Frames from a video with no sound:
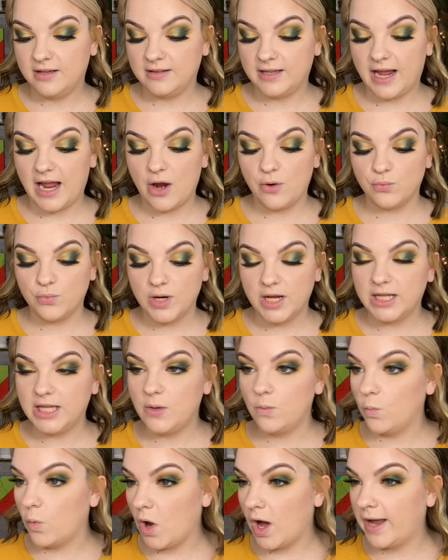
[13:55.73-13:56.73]
Like, I really
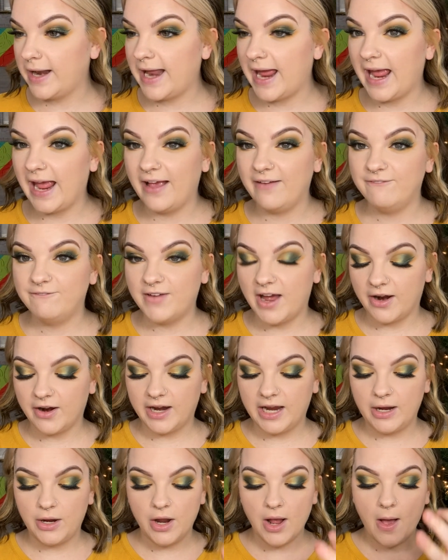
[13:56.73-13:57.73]
want a
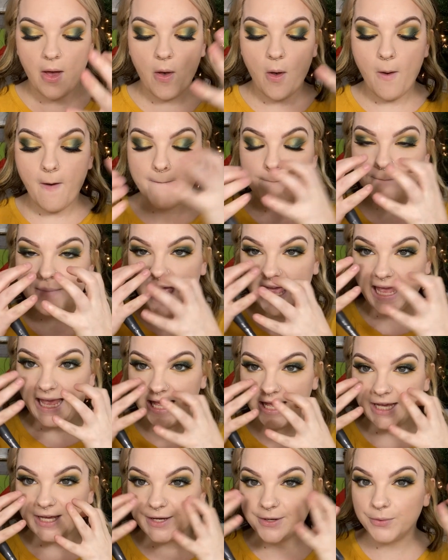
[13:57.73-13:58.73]
very
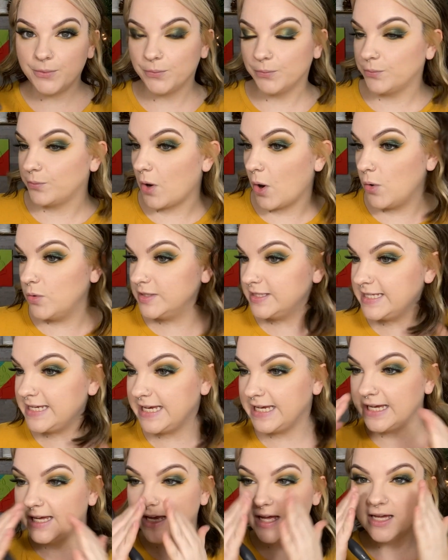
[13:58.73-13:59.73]
pink,
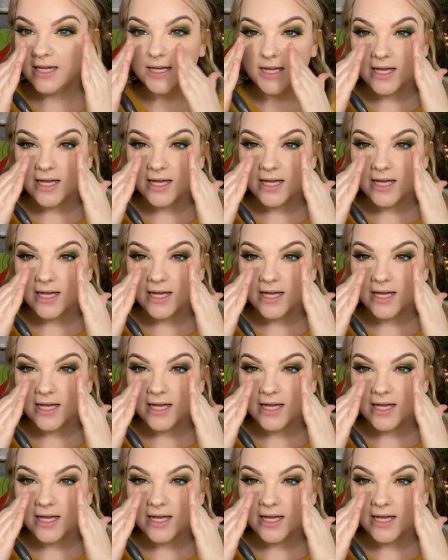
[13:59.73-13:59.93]
rosy